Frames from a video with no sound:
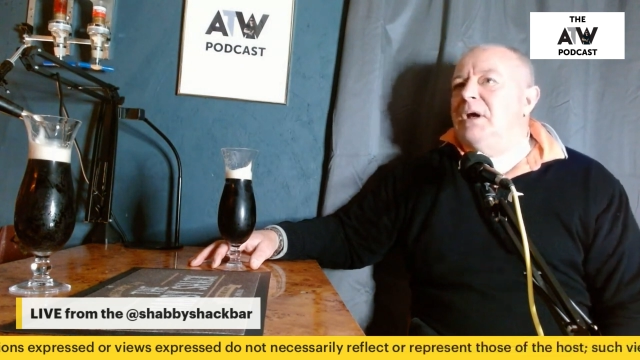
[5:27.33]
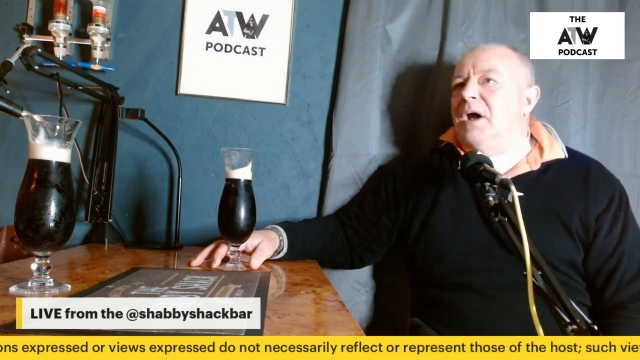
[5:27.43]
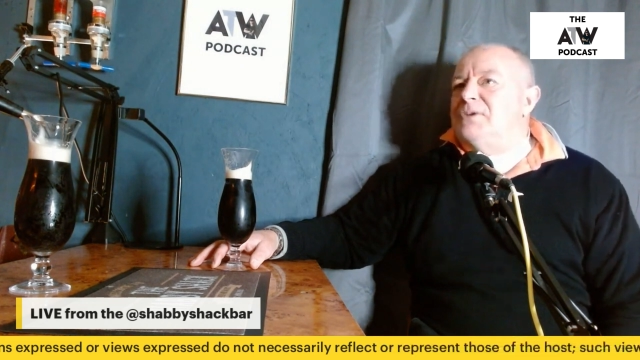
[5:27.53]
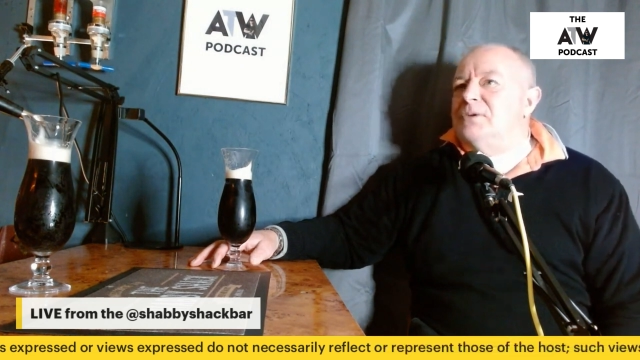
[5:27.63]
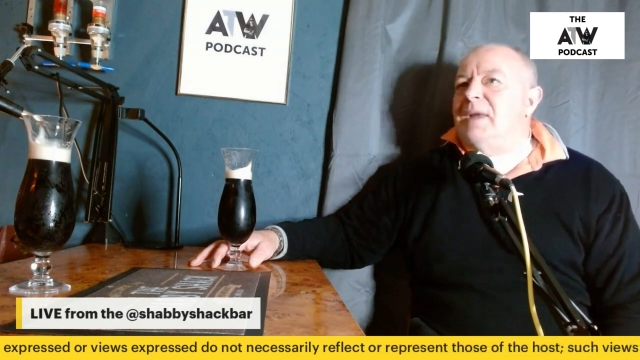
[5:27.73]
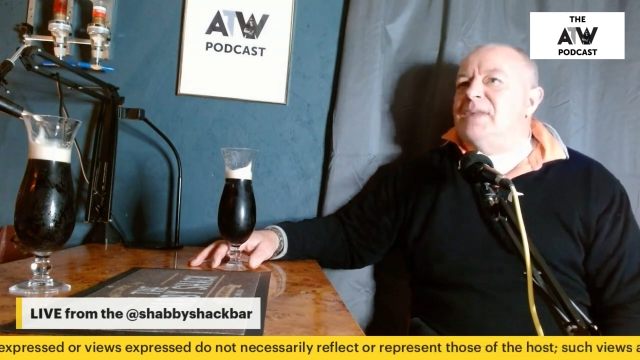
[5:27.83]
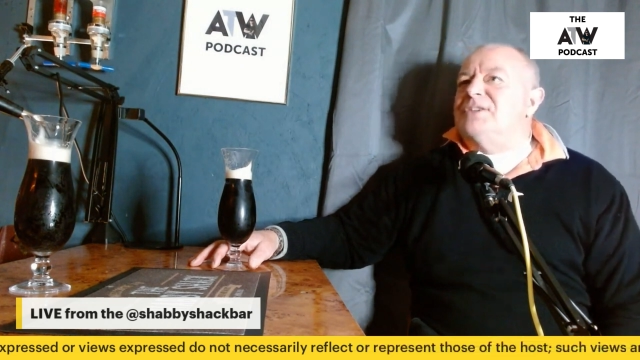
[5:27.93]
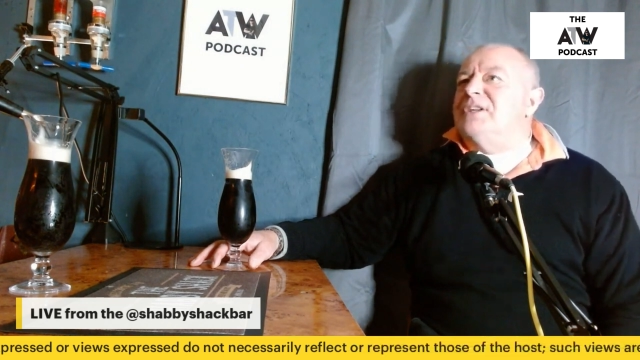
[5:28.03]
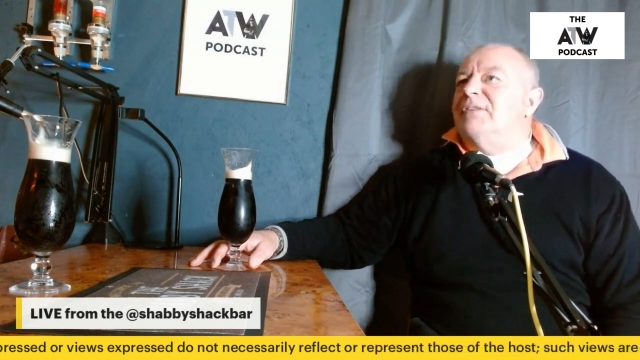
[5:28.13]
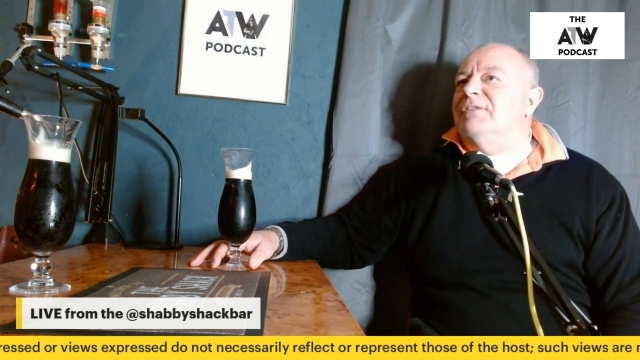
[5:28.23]
I took
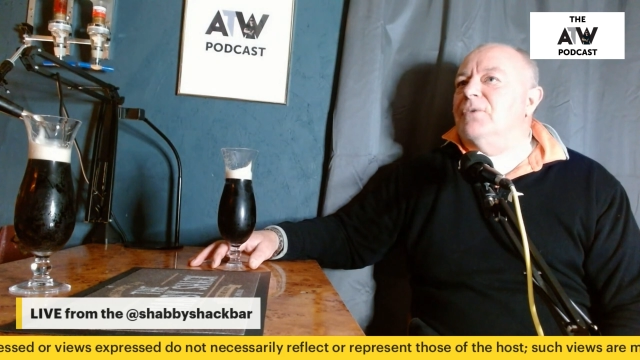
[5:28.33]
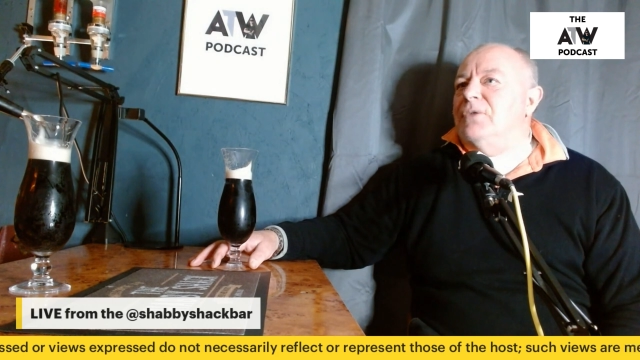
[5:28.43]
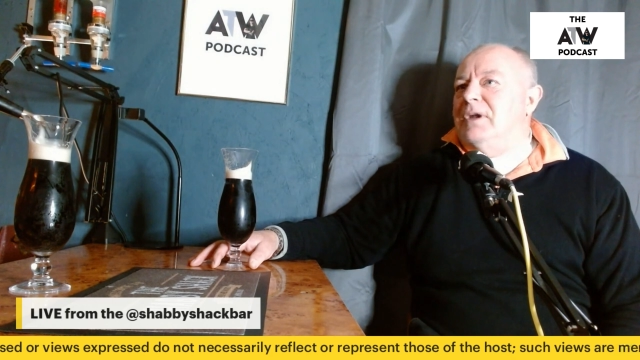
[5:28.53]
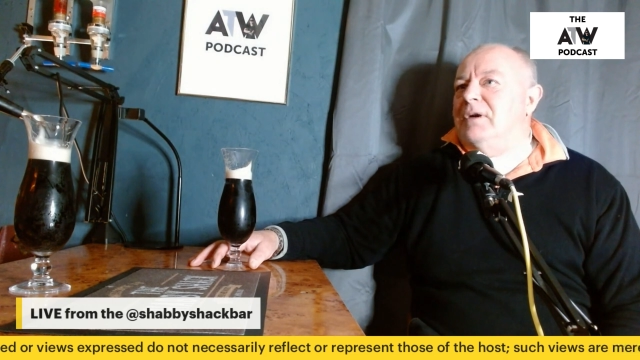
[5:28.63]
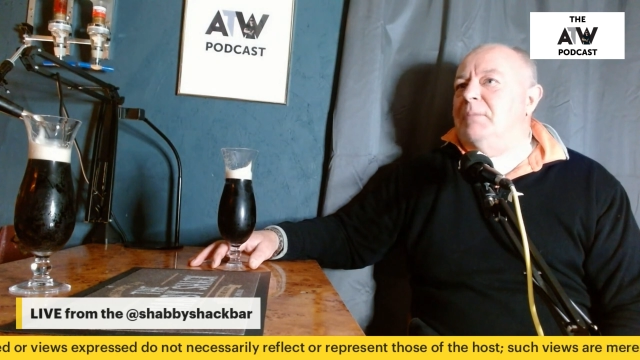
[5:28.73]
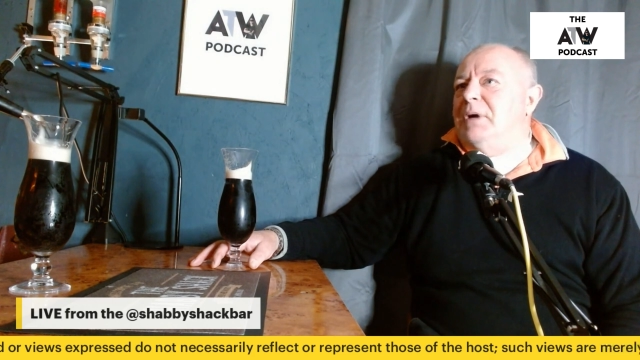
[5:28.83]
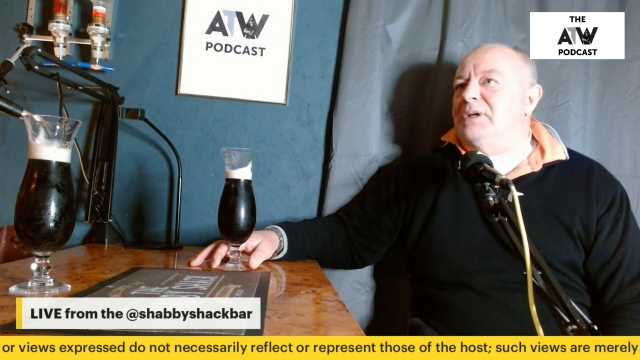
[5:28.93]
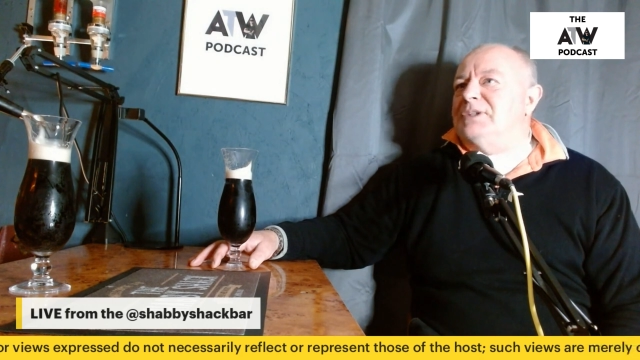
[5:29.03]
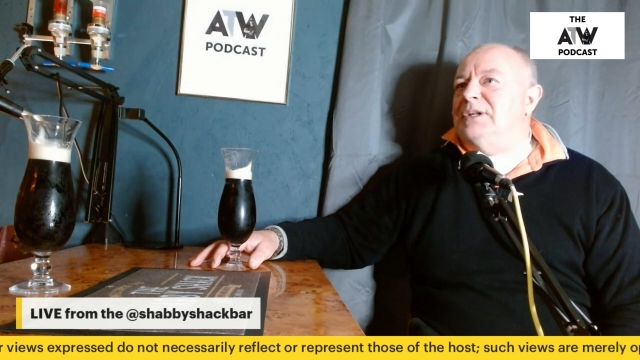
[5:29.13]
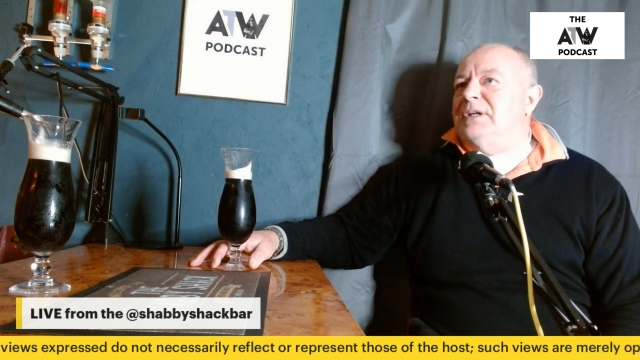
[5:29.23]
maths in the 4th year and
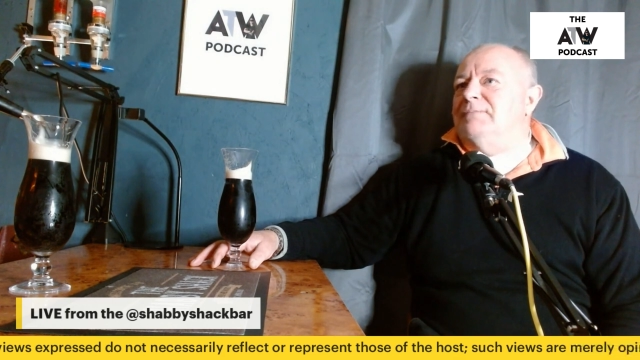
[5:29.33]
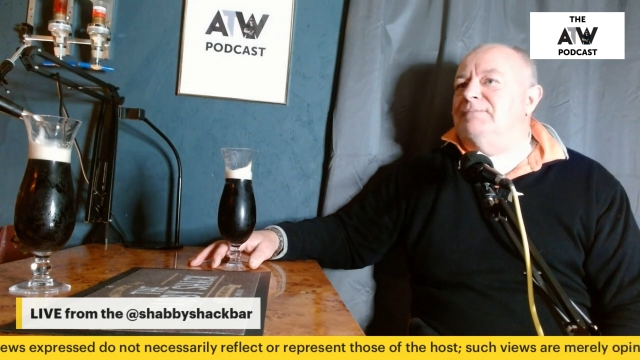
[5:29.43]
passed it.